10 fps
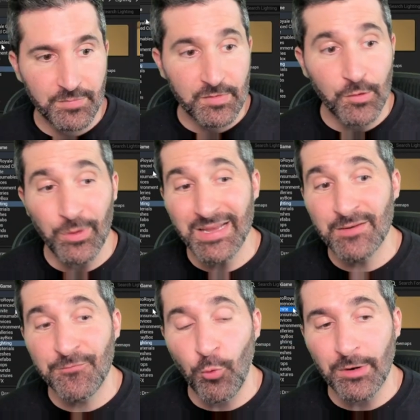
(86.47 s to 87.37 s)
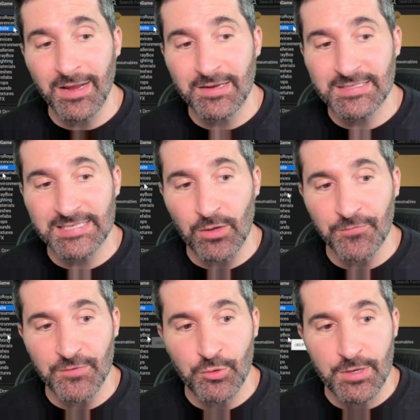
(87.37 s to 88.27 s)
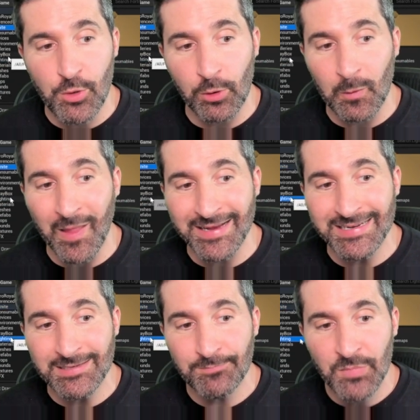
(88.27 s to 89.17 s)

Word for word: So in Fortnite itself, you can go to lighting